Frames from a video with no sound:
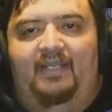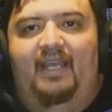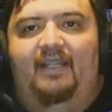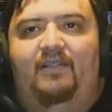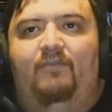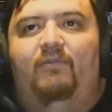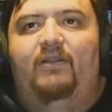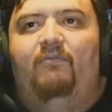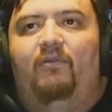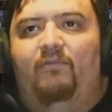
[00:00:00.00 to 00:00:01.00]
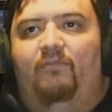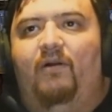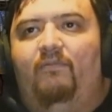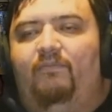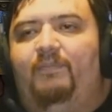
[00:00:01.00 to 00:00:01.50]
Again, we were
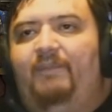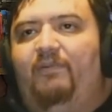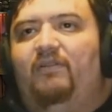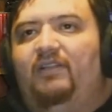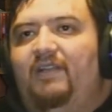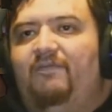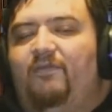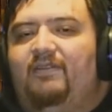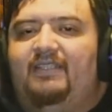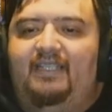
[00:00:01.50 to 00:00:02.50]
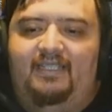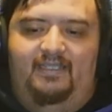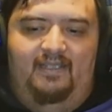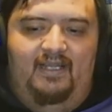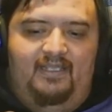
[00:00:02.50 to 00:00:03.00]
what people are looking for is
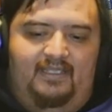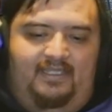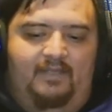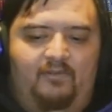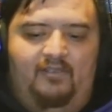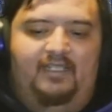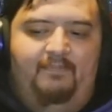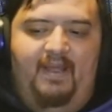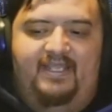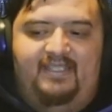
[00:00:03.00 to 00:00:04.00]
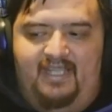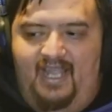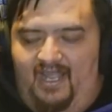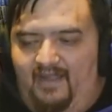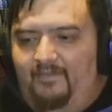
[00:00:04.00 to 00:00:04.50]
this similarly paced
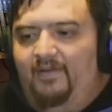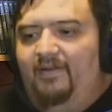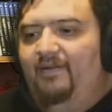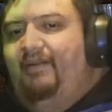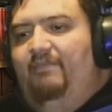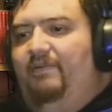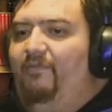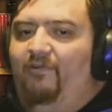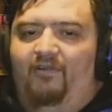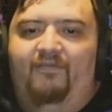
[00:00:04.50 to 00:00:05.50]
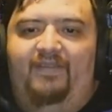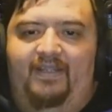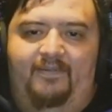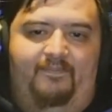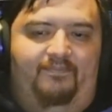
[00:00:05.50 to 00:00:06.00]
game, but more of
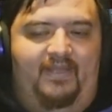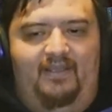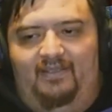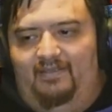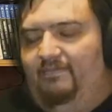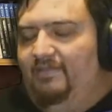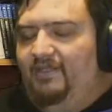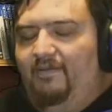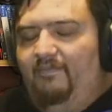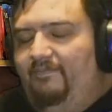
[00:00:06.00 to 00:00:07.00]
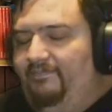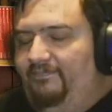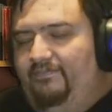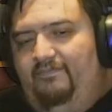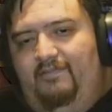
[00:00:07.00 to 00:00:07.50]
it and
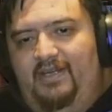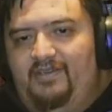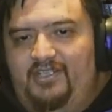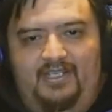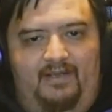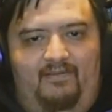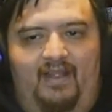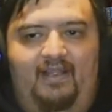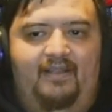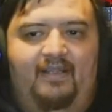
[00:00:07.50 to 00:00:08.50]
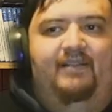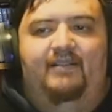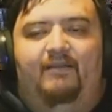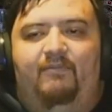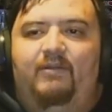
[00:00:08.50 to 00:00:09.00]
some weird shit, right?
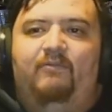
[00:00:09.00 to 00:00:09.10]
Like